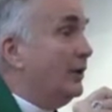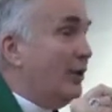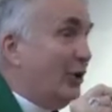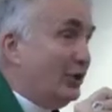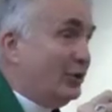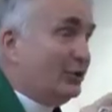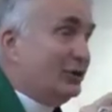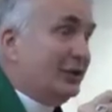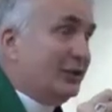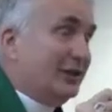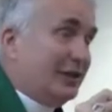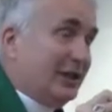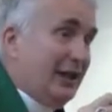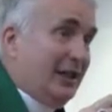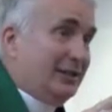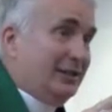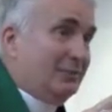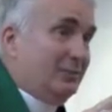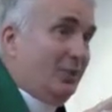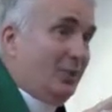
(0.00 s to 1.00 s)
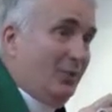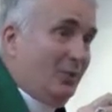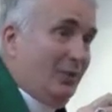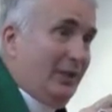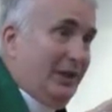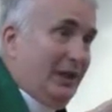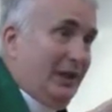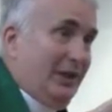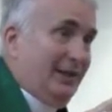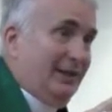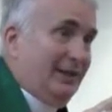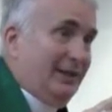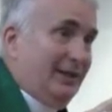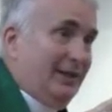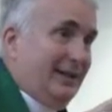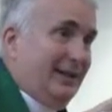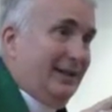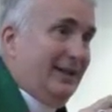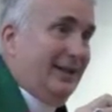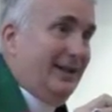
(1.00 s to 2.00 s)
this gospel reading.
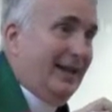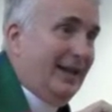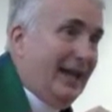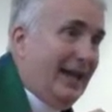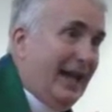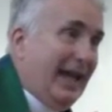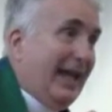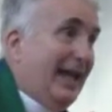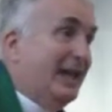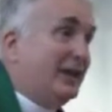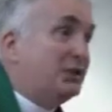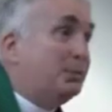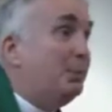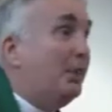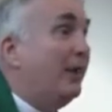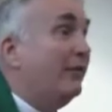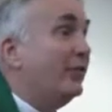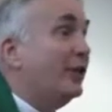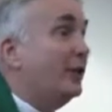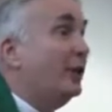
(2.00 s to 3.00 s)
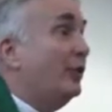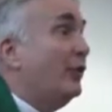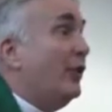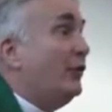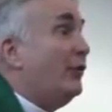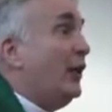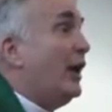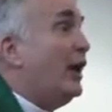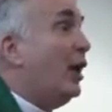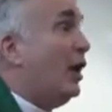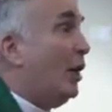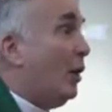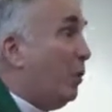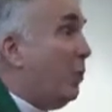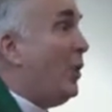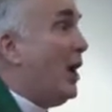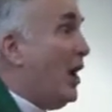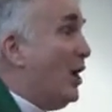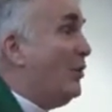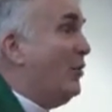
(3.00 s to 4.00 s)
And it's pivotal that they are
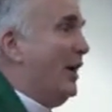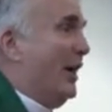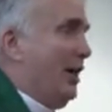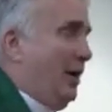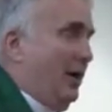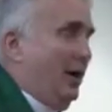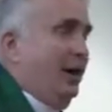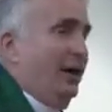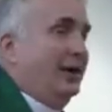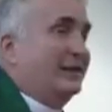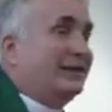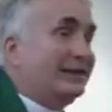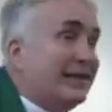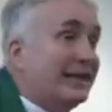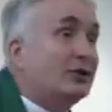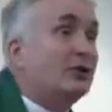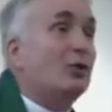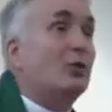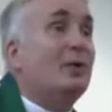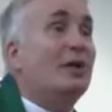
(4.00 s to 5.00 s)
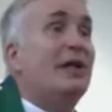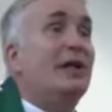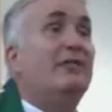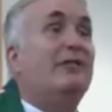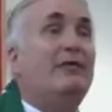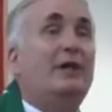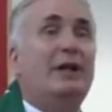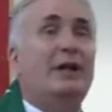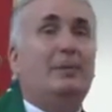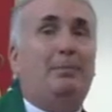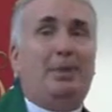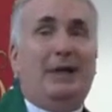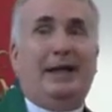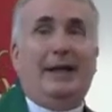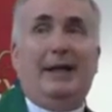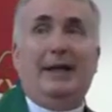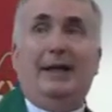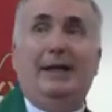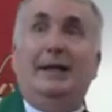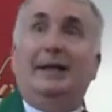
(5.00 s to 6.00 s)
where they are, Caesarea
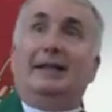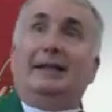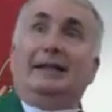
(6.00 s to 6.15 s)
Philippi,